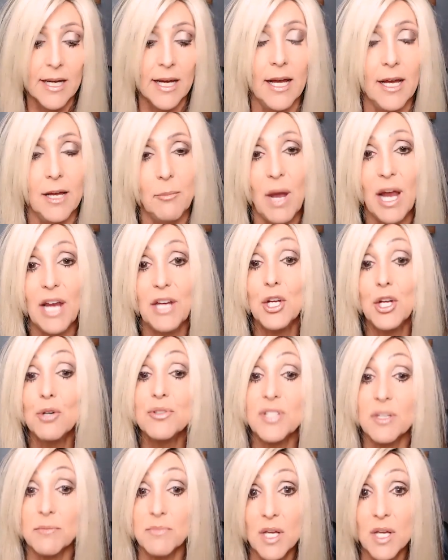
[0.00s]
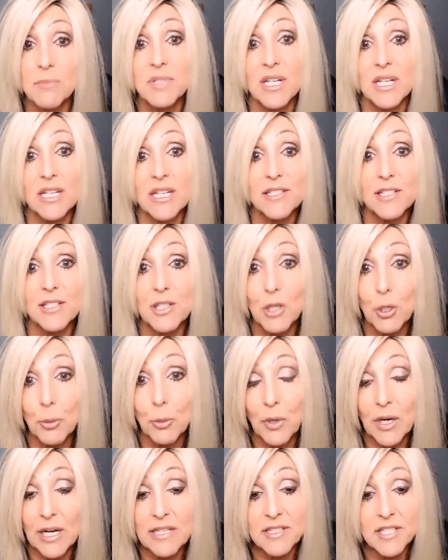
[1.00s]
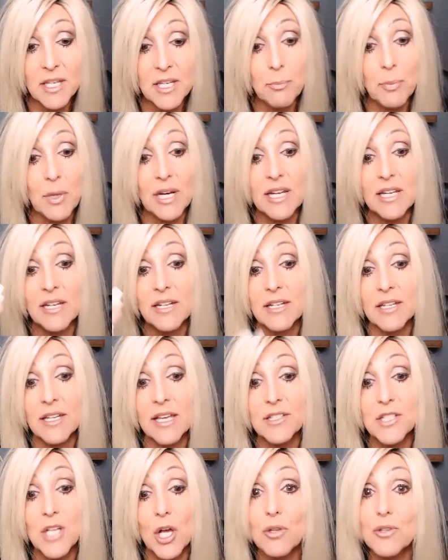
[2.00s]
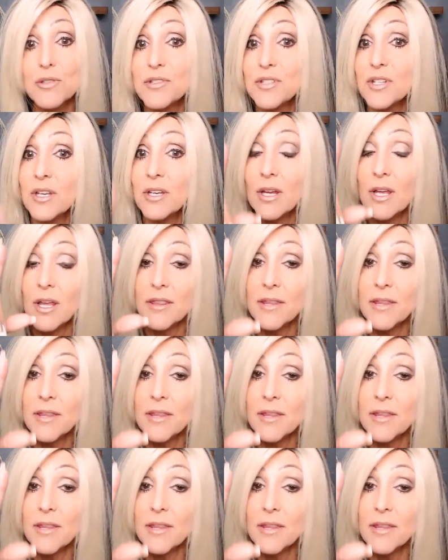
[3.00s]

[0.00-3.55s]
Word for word: Um, I know sometimes it is a little pricey, but in Tullison,